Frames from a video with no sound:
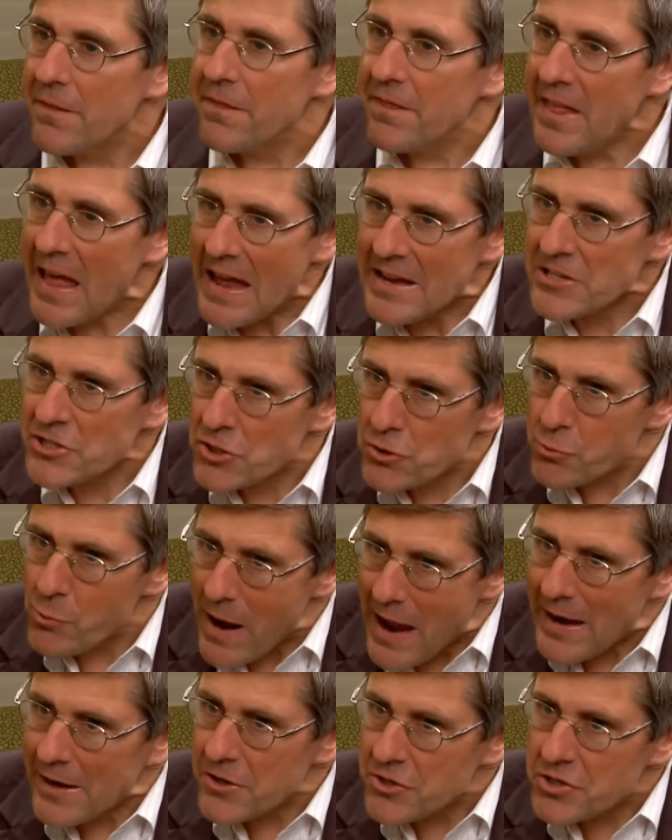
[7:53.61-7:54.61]
That
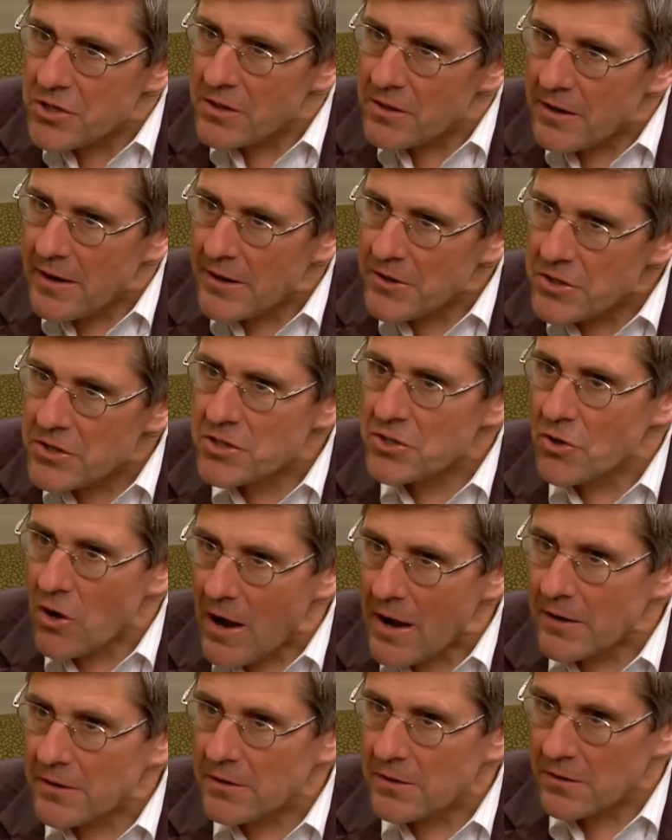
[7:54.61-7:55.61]
strategy that I just
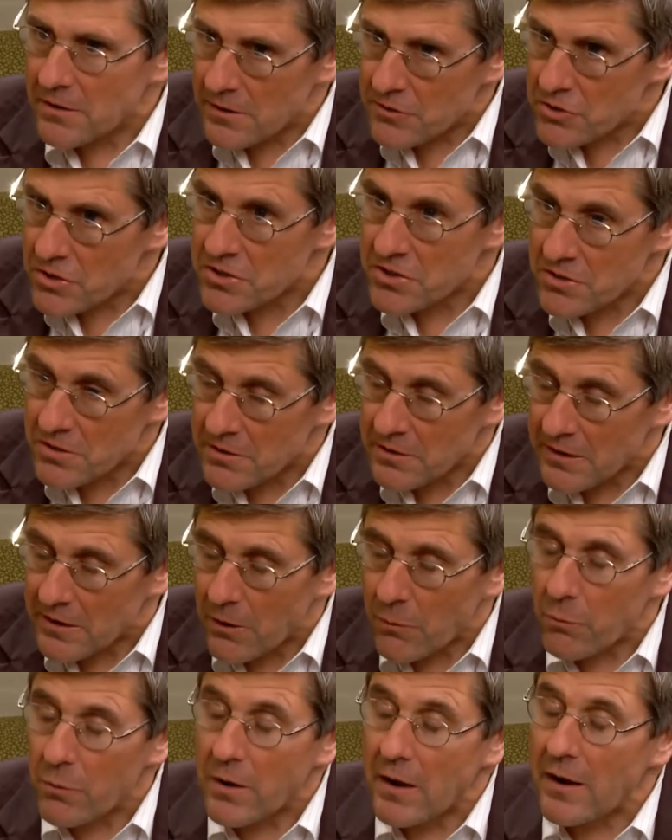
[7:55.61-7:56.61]
talked, just you
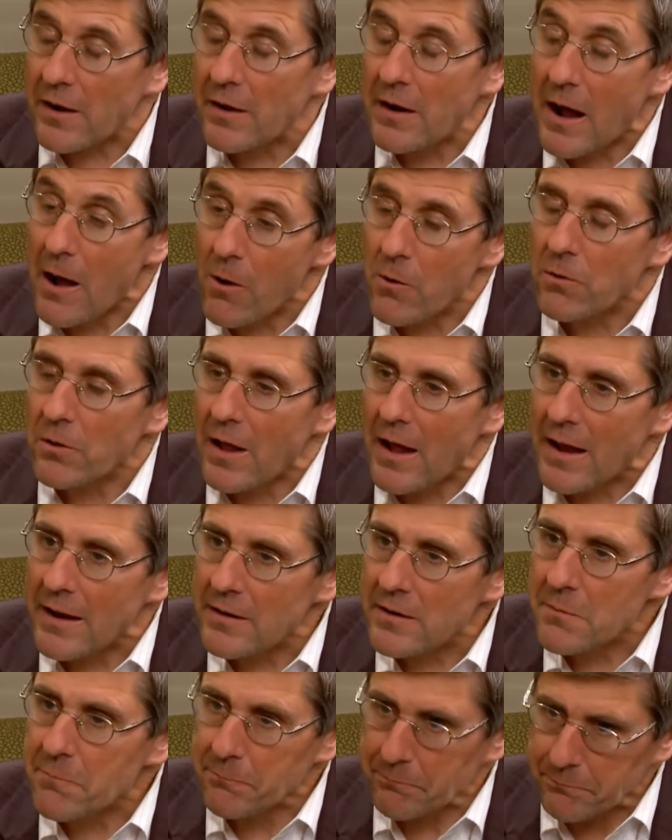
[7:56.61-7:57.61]
know, uh, outlined,